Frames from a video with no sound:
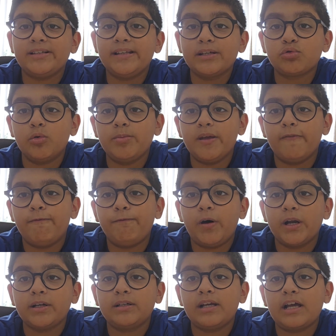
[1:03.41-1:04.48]
This will be a
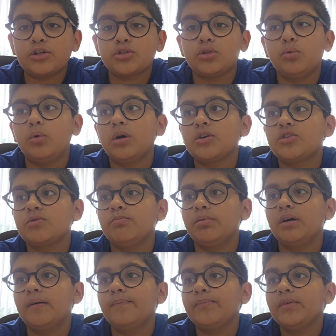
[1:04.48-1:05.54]
fun clash to watch,
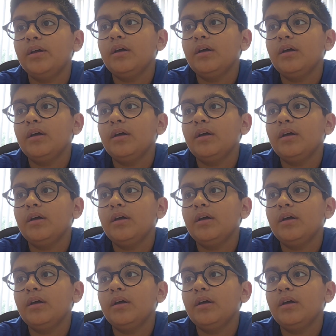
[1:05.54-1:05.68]
but